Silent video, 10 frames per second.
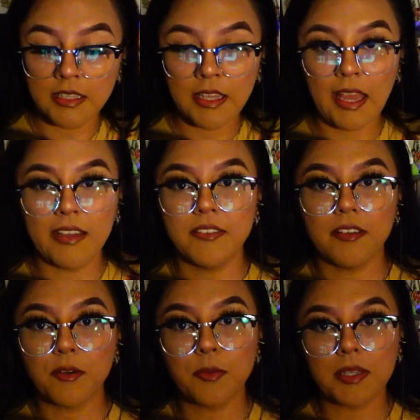have
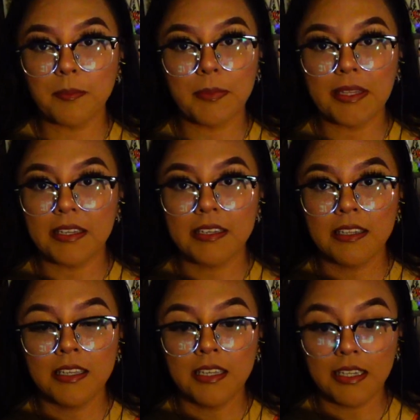never really been
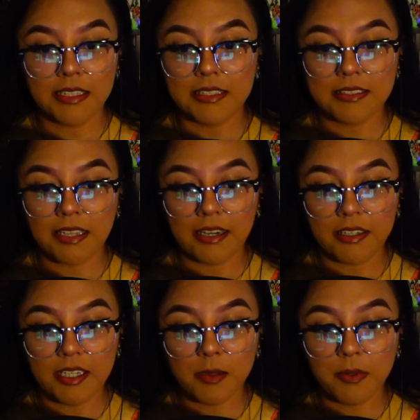in this
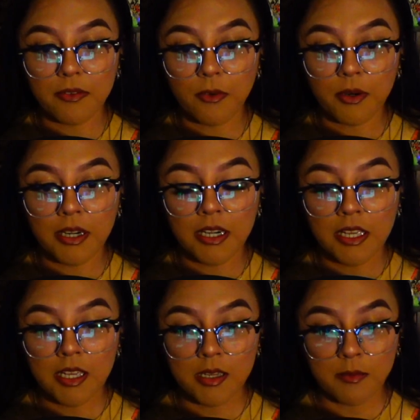area before,
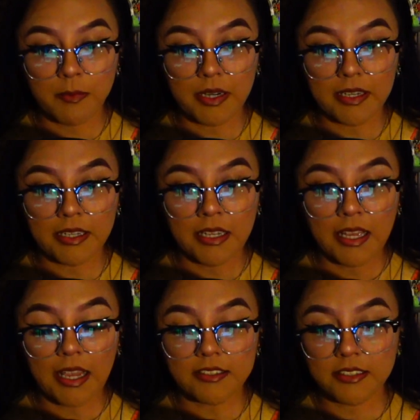but
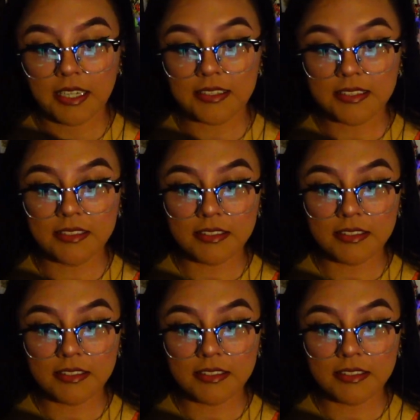as you guys can